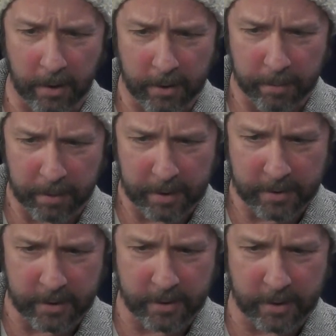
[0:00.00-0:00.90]
the
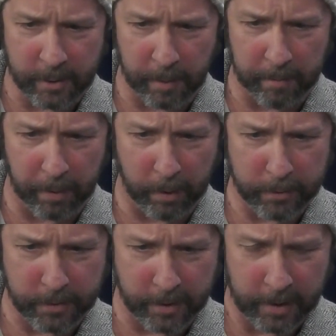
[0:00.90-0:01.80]
places it's been
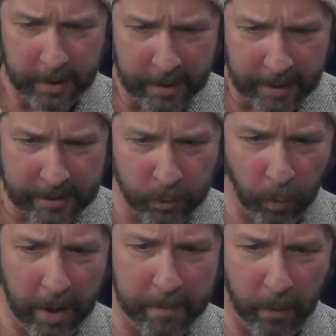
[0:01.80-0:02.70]
posted, it's
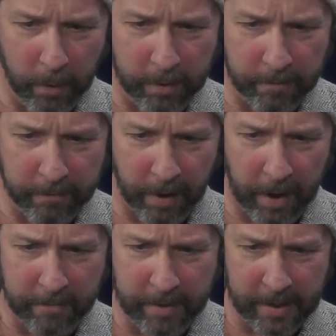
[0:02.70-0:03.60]
way more than
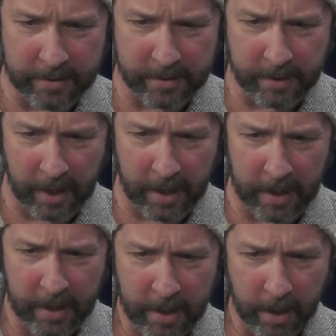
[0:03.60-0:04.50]
five. Yes,
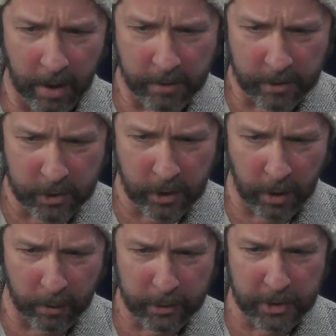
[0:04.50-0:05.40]
stay on the
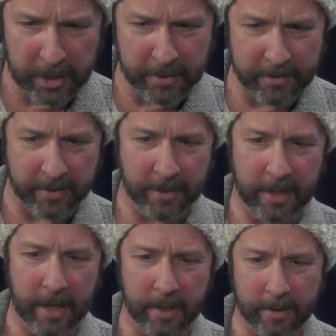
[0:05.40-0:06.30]
show. She is the
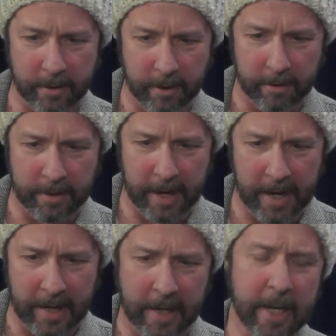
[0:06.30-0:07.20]
yin to your
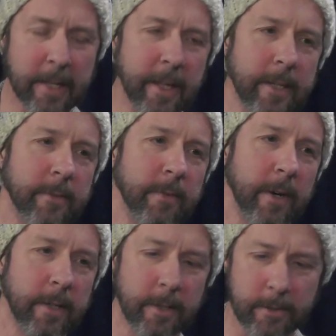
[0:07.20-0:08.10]
yang. That's
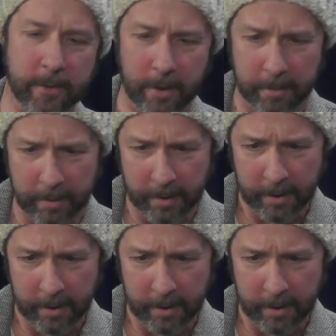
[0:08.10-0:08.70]
very disturbing. Yeah,